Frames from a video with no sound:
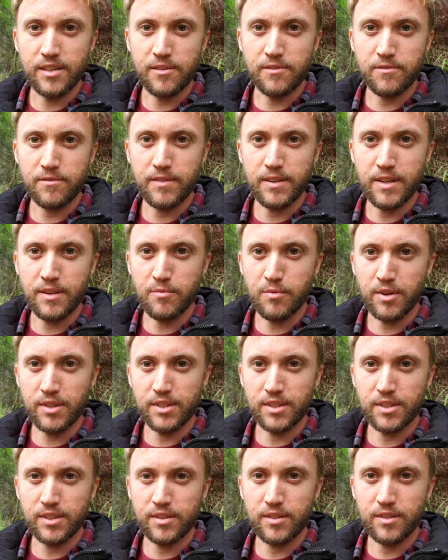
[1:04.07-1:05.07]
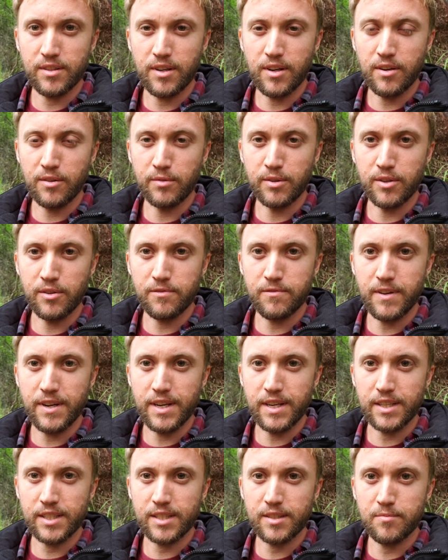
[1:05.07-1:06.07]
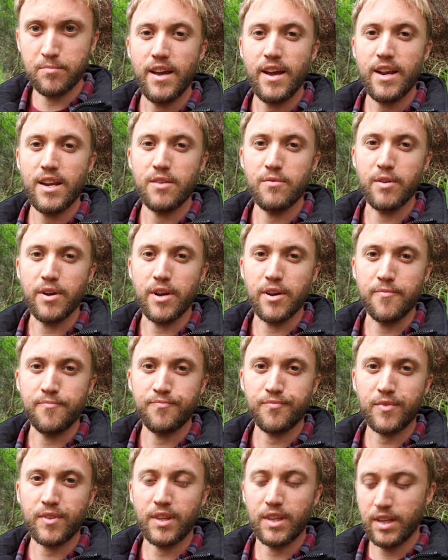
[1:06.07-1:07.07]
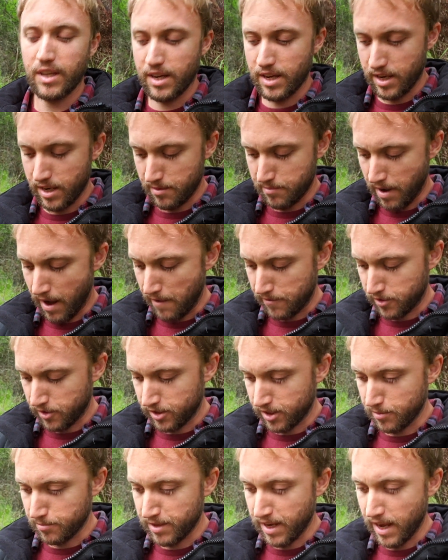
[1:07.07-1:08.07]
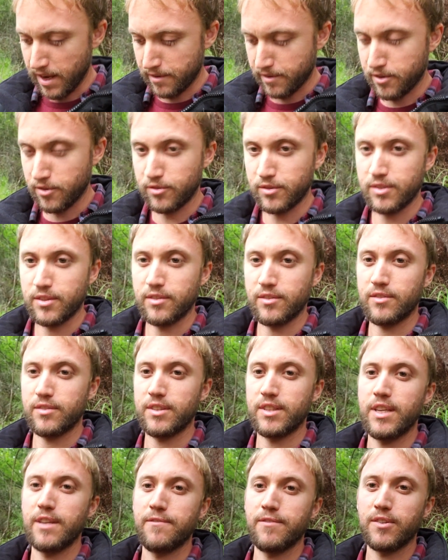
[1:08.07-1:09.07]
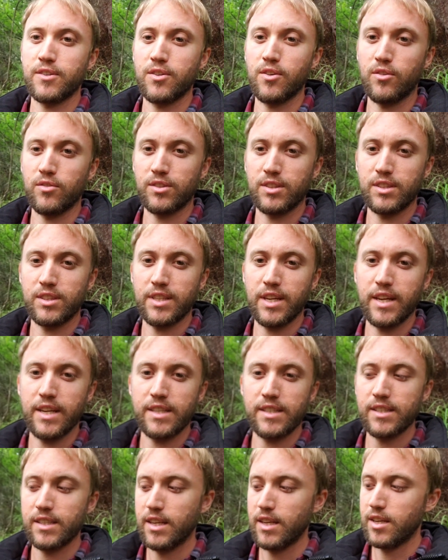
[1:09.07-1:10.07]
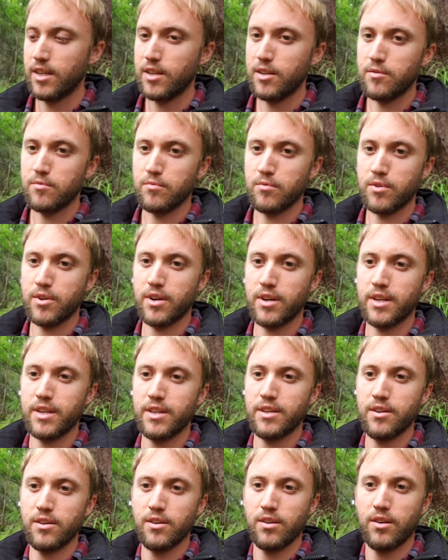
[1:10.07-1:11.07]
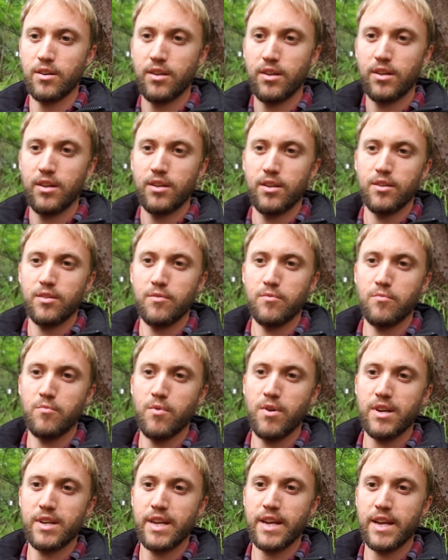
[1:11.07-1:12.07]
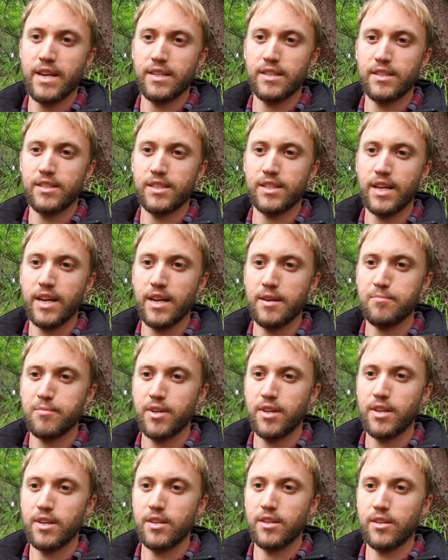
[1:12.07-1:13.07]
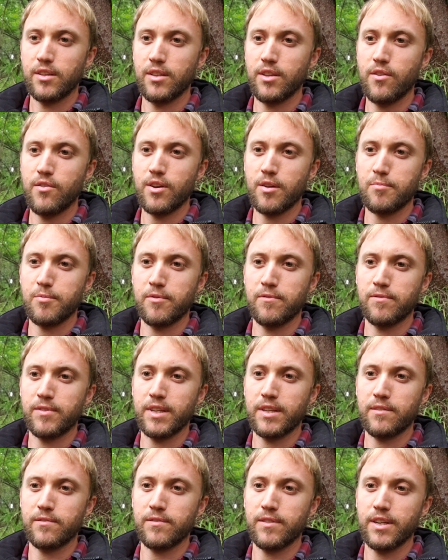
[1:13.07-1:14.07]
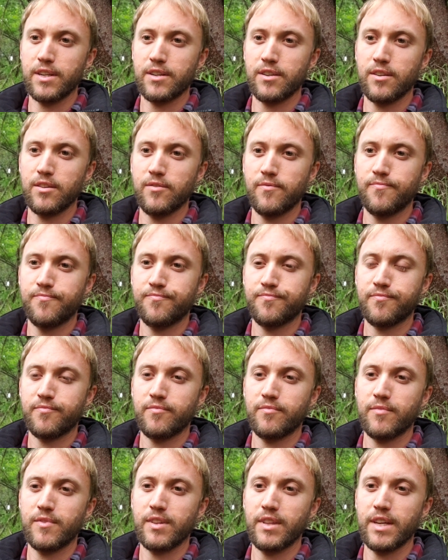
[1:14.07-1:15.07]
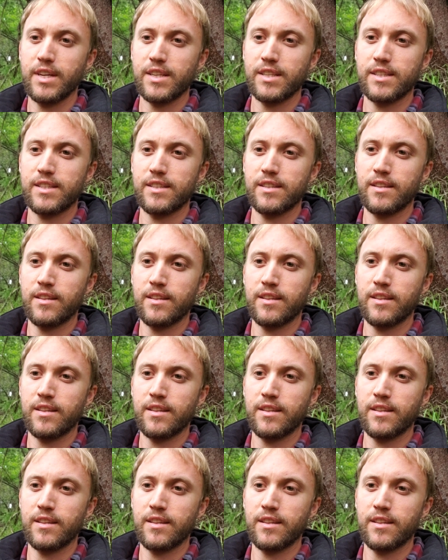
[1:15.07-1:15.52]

if it was a real face. Anyway, um, after some technical difficult days, we're gonna hear one-handed type, load up the fling flinger, like,